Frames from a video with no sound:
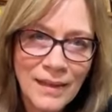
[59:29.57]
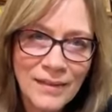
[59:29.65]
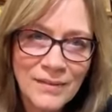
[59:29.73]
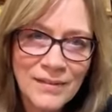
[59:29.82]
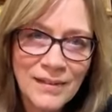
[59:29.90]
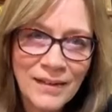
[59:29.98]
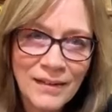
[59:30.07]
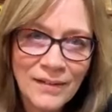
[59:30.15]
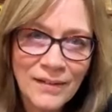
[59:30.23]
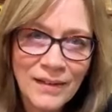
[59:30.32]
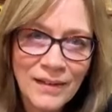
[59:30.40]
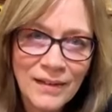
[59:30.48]
Thank you,
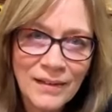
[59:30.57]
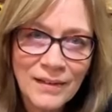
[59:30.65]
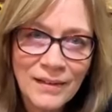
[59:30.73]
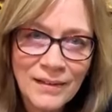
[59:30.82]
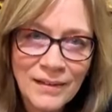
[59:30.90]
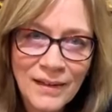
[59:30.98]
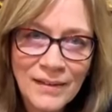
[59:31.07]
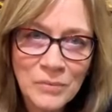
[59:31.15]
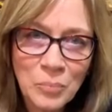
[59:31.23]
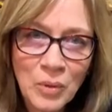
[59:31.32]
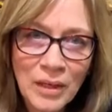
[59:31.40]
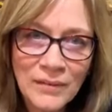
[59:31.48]
Terry.
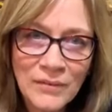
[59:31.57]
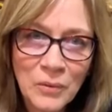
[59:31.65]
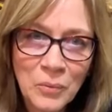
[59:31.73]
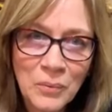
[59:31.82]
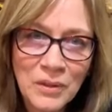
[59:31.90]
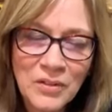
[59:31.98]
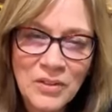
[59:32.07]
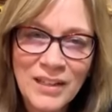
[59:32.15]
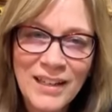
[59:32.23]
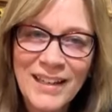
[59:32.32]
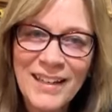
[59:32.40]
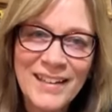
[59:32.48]
Nice branch, so real
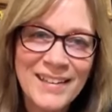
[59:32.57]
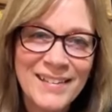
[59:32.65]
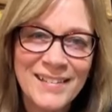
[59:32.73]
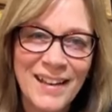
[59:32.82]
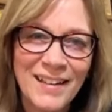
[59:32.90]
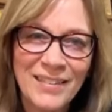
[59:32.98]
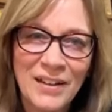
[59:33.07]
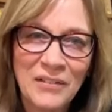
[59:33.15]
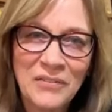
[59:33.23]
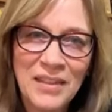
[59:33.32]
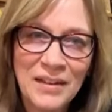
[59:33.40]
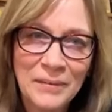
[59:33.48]
looking. It is, I
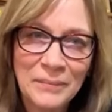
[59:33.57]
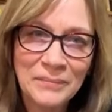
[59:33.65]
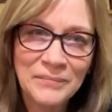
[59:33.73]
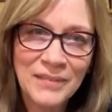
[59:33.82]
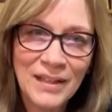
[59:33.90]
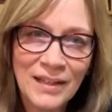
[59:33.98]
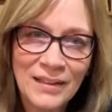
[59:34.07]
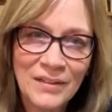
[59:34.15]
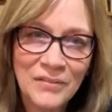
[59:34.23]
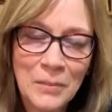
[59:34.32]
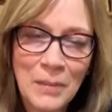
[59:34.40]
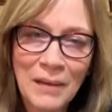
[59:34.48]
love them. I
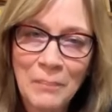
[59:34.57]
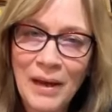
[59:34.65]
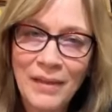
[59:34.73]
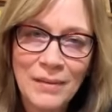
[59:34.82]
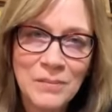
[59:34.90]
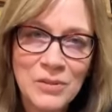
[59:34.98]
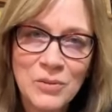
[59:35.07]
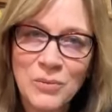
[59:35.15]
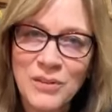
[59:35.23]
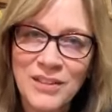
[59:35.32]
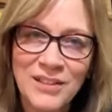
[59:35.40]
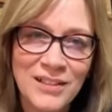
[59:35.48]
love them. I buy them
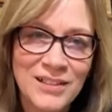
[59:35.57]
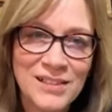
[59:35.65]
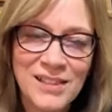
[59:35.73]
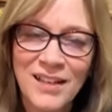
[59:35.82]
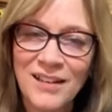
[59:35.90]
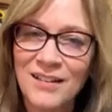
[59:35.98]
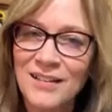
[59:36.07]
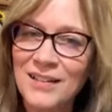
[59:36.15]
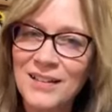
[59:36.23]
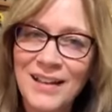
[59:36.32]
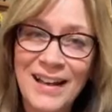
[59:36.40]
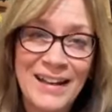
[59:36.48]
too when they're on sale.
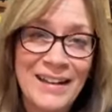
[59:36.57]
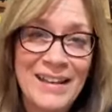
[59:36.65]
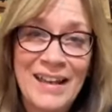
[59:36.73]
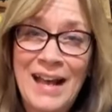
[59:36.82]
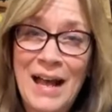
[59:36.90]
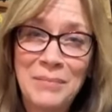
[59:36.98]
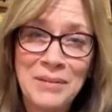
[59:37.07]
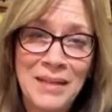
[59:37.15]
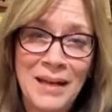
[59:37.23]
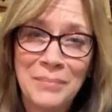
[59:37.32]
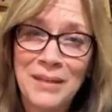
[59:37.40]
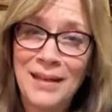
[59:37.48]
I Hobby
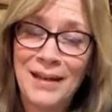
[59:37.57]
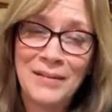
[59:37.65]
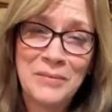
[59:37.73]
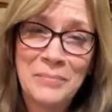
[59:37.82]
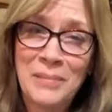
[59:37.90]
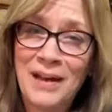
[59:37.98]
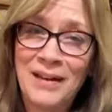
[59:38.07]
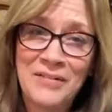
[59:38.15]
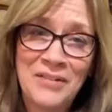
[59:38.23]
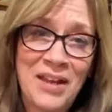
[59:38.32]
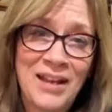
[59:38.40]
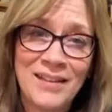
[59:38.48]
Lobby, I don't buy
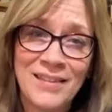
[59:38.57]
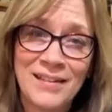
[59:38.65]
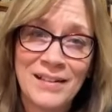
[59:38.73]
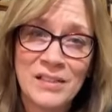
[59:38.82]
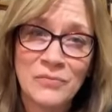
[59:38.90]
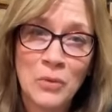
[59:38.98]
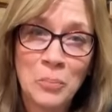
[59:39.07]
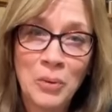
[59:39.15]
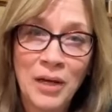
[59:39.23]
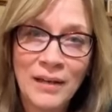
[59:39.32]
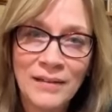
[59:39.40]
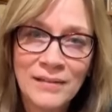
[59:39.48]
hardly anything that's full
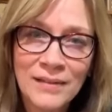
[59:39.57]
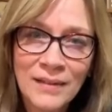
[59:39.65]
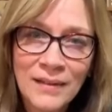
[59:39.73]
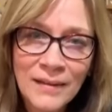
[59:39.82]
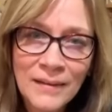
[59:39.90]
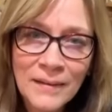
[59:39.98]
price.